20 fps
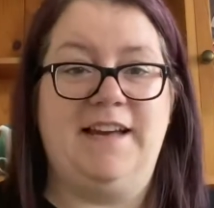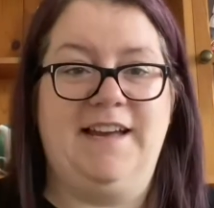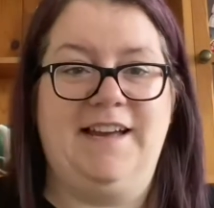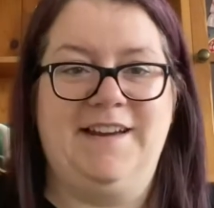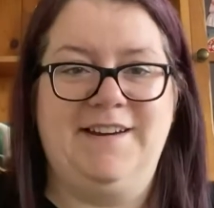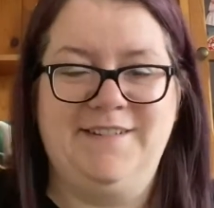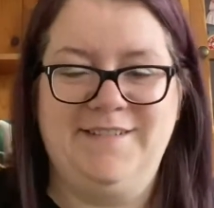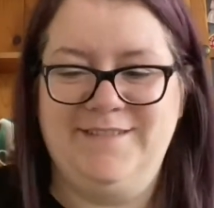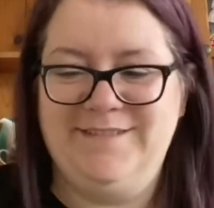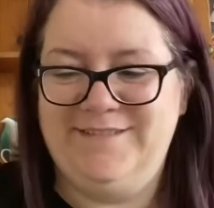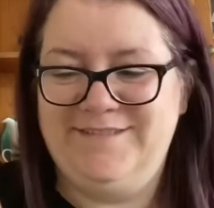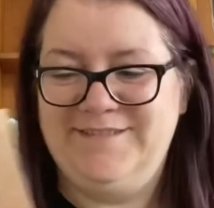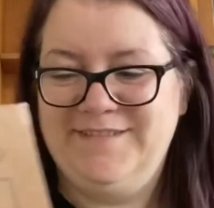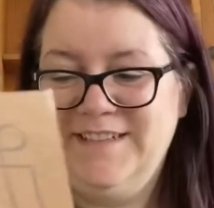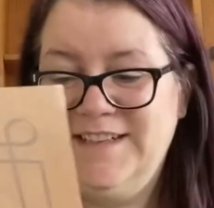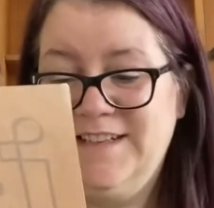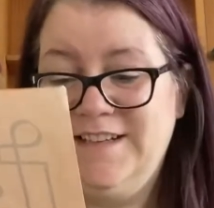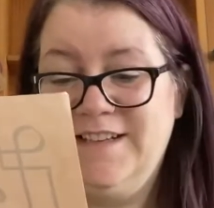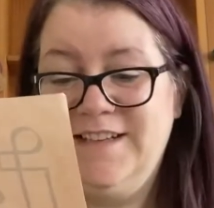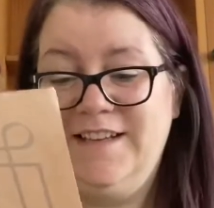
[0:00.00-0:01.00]
out.
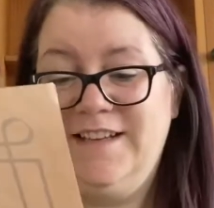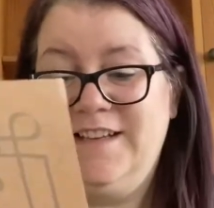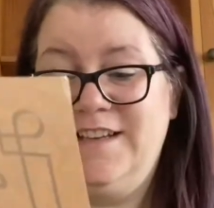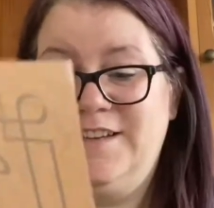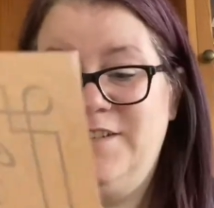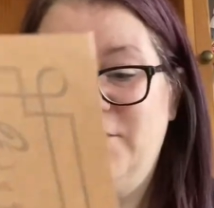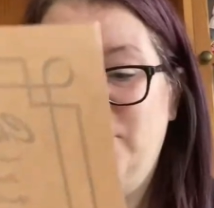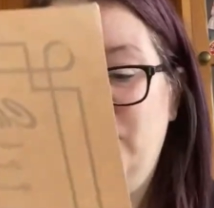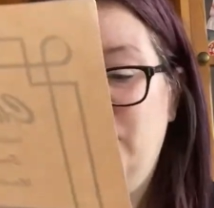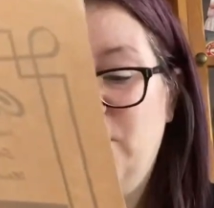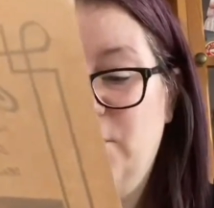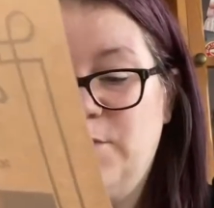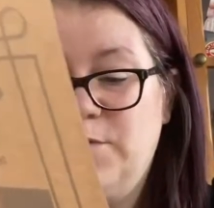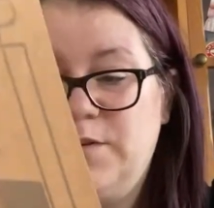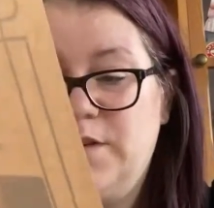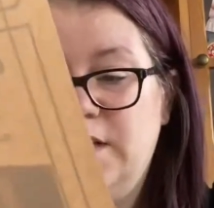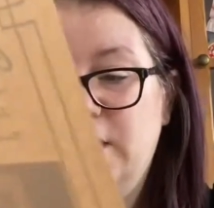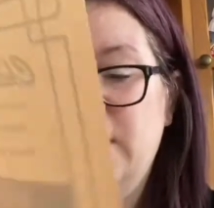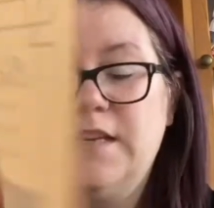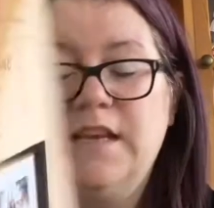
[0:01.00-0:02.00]
It would be gorgeous.